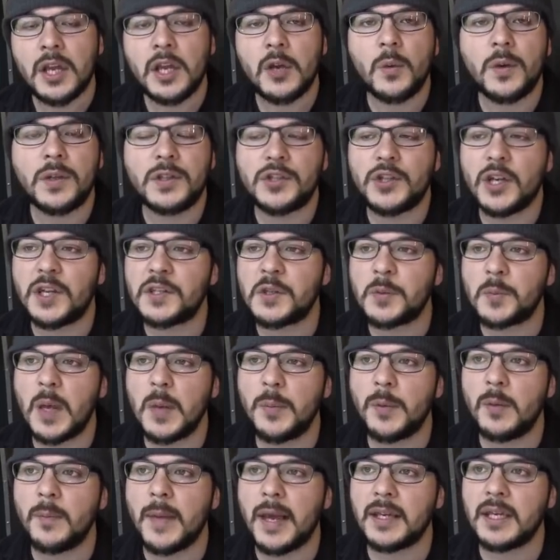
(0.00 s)
It was just
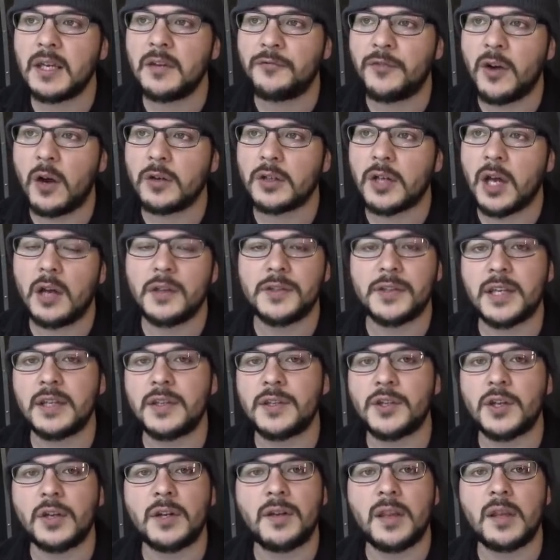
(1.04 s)
people making phone calls
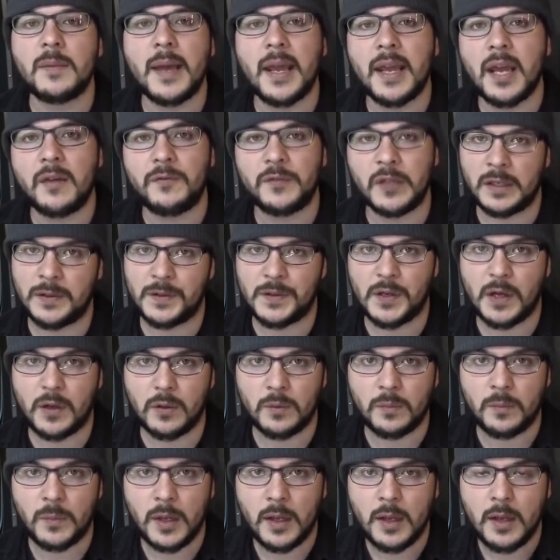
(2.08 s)
concerned they may have done
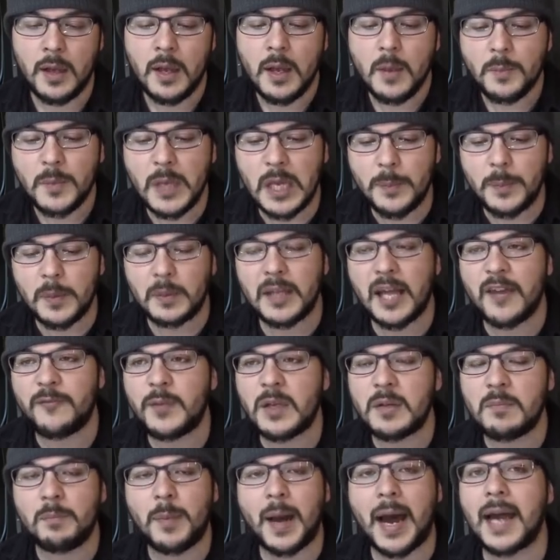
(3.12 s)
so. People have
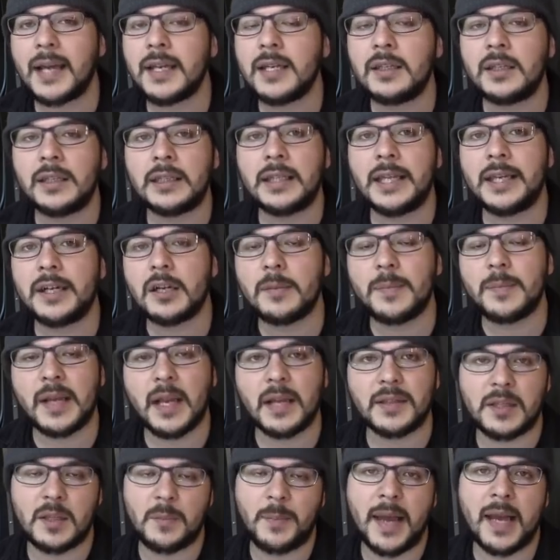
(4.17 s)
been buying cleaner
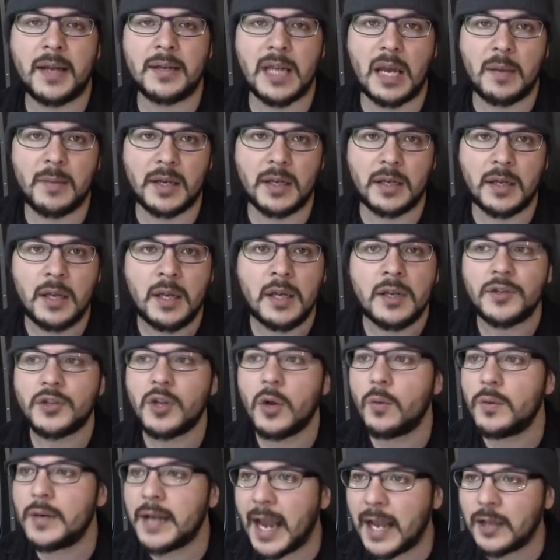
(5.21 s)
because of the pandemic,
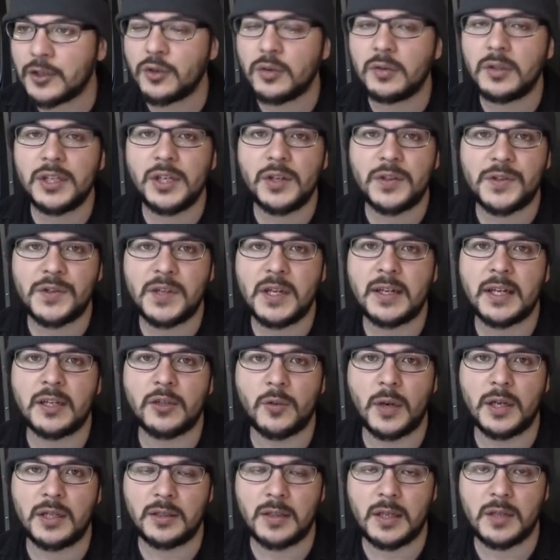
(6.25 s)
so naturally you'll see an
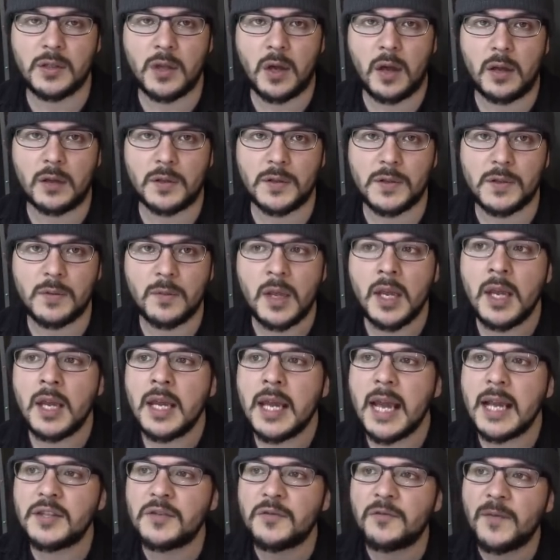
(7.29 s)
increase in these calls.
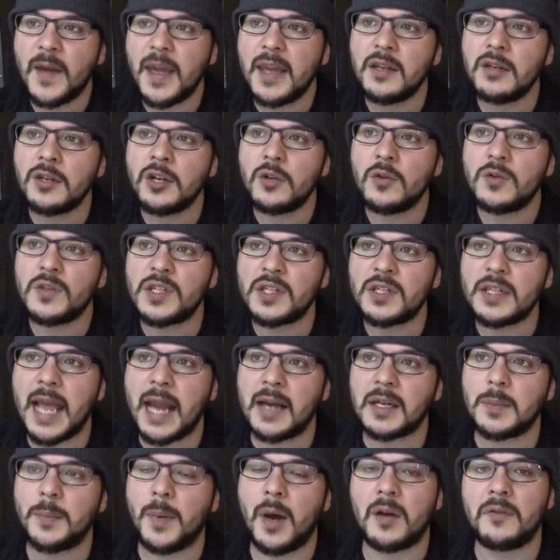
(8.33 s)
It's fake news
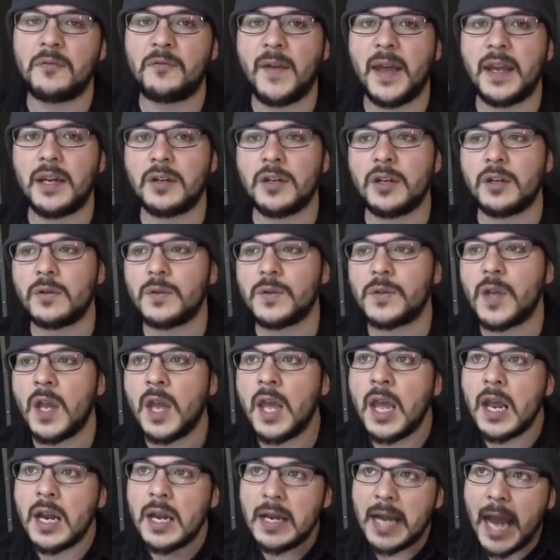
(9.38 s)
stacked upon fake news.
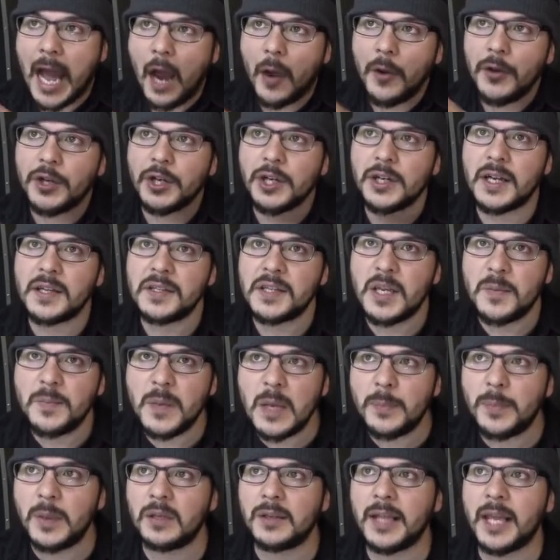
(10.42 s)
Now you're going to see
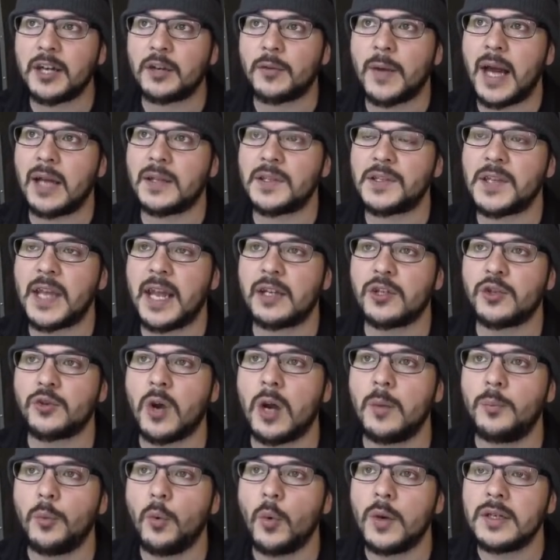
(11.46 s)
people later on saying
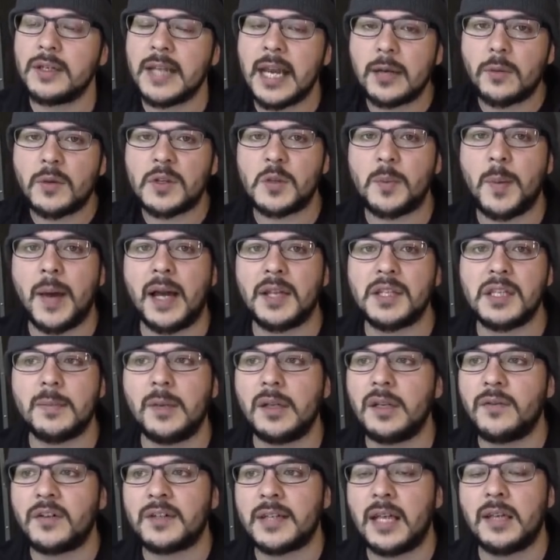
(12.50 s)
Trump wouldn't take
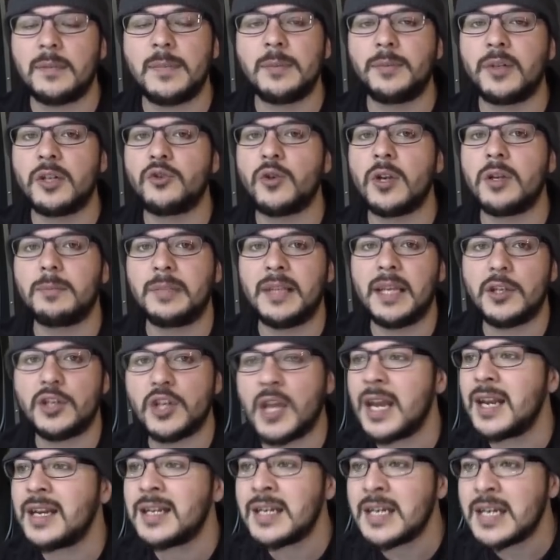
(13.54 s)
responsibility for telling people to drink bleach.
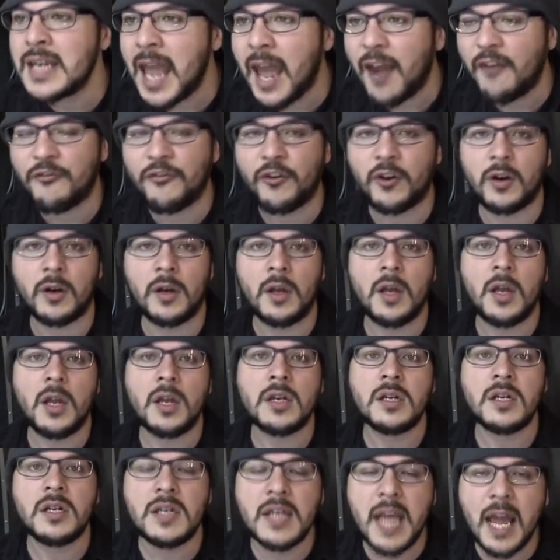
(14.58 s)
It never,
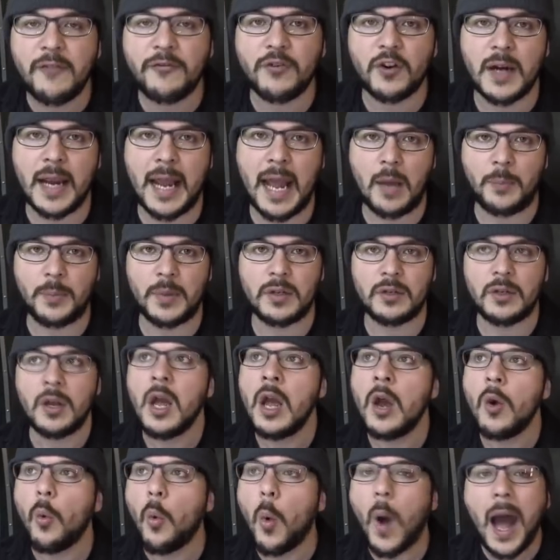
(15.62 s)
never happened.
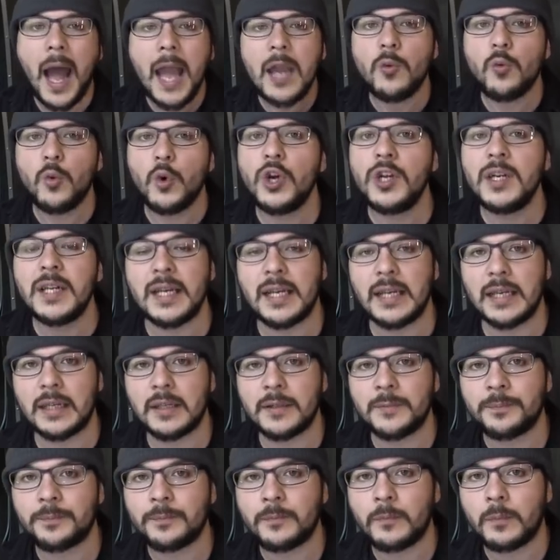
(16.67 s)
Why would he?
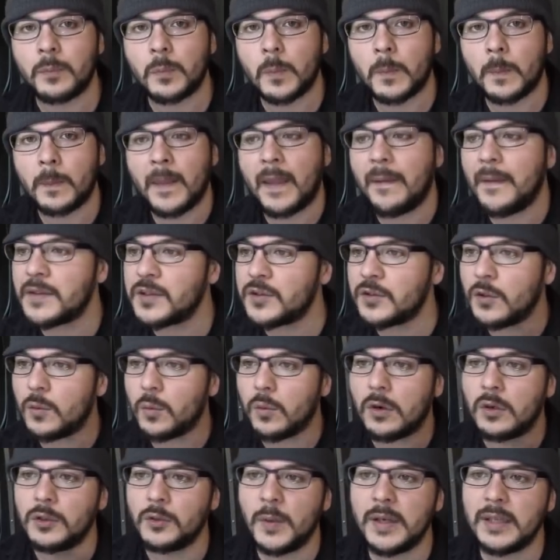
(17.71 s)
And this is the
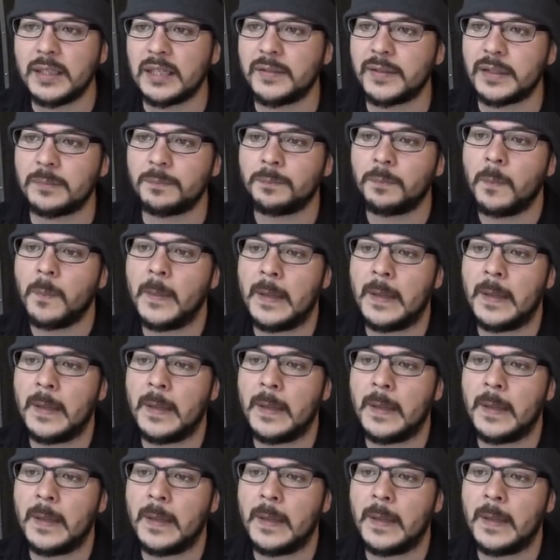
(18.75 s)
world we live in.